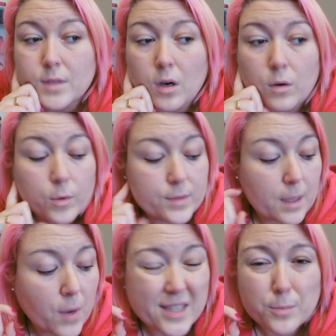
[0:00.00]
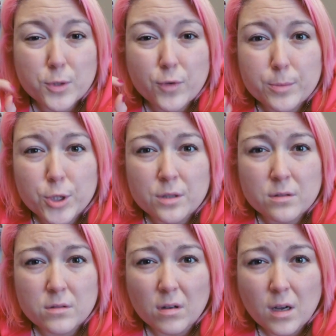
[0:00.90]
oh what was it
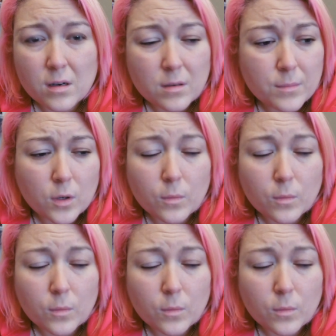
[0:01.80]
mysubscription.com or